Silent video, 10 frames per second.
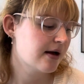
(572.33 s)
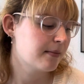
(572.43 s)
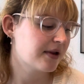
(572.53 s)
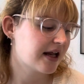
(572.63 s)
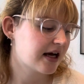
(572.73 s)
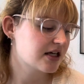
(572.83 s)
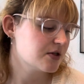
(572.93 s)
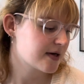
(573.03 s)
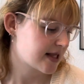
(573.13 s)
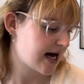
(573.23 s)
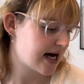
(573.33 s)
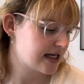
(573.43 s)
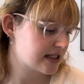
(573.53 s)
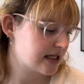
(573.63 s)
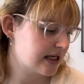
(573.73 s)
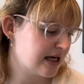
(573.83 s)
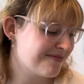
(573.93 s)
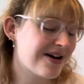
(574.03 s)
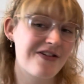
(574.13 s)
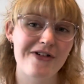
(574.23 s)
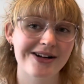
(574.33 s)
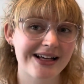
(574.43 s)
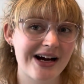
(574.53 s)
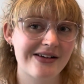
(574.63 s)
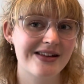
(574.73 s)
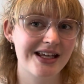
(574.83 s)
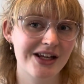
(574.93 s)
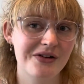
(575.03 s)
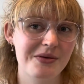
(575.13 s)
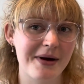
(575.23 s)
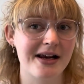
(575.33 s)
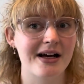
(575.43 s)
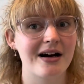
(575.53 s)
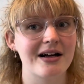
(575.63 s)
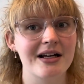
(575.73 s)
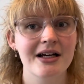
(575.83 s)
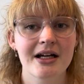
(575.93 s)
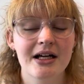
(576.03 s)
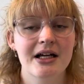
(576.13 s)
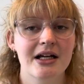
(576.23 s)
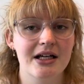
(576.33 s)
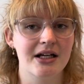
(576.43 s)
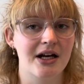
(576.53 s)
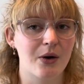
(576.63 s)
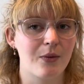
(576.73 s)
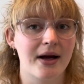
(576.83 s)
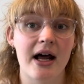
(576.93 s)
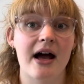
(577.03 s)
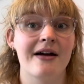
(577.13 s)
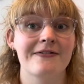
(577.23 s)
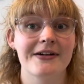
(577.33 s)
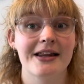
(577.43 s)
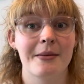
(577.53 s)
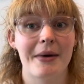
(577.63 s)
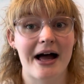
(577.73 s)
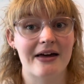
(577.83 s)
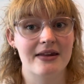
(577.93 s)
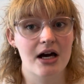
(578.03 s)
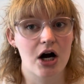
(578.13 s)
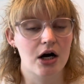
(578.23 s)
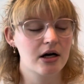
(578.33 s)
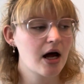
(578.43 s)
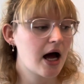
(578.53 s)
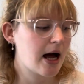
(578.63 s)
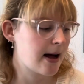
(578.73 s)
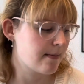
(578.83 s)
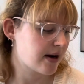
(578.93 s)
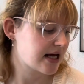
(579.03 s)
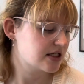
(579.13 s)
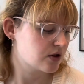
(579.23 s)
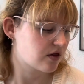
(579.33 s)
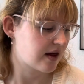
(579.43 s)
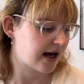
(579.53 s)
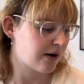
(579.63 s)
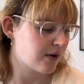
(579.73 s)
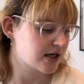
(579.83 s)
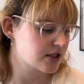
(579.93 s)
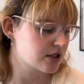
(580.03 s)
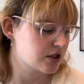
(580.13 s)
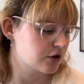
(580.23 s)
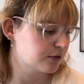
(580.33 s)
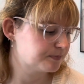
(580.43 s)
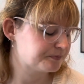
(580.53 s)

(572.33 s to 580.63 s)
planning on doing that. It might fall down in the queue depending on, you know, when I feel like buying the yarn, but I do think I want to